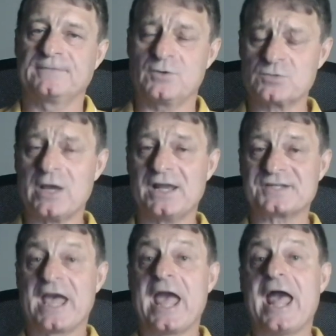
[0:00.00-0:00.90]
Now, as well
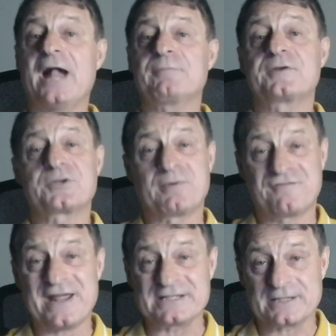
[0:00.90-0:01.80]
as helping to
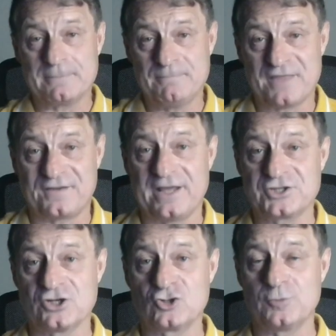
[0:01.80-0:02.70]
prevent
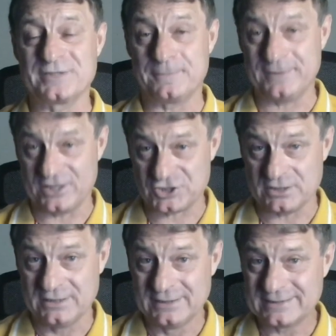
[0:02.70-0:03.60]
methylation group
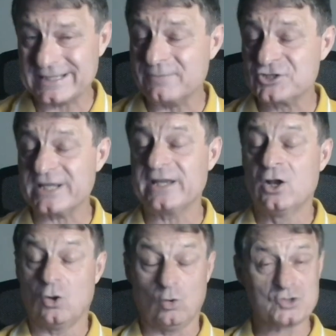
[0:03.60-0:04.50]
depletion, TMG
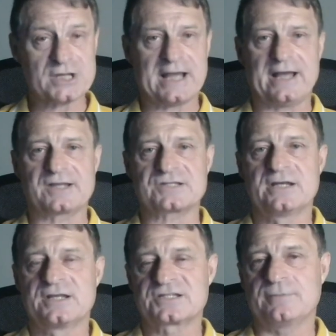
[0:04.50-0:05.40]
also
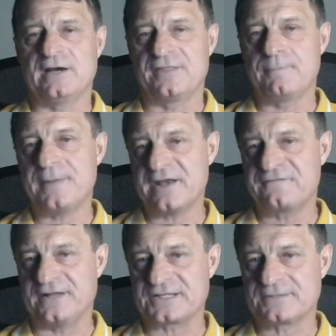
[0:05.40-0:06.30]
has some other
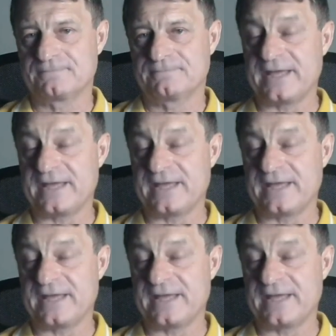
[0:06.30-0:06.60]
benefits.